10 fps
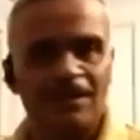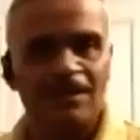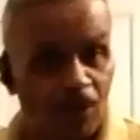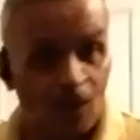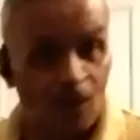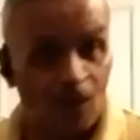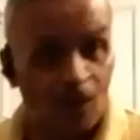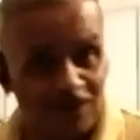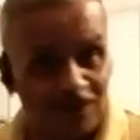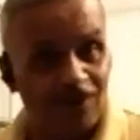to a
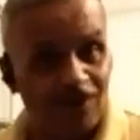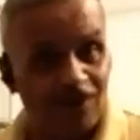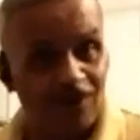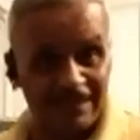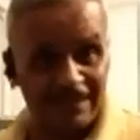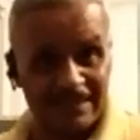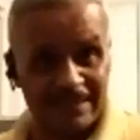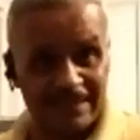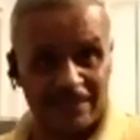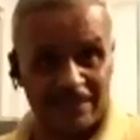wawanko or something like
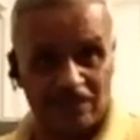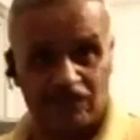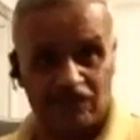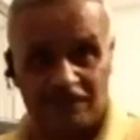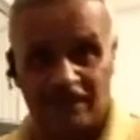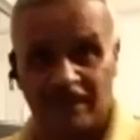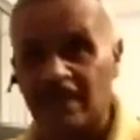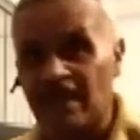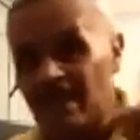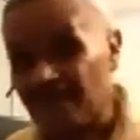that, to fill in.
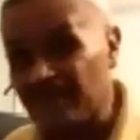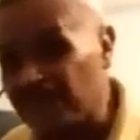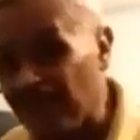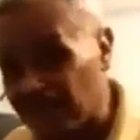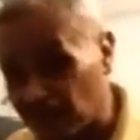This fast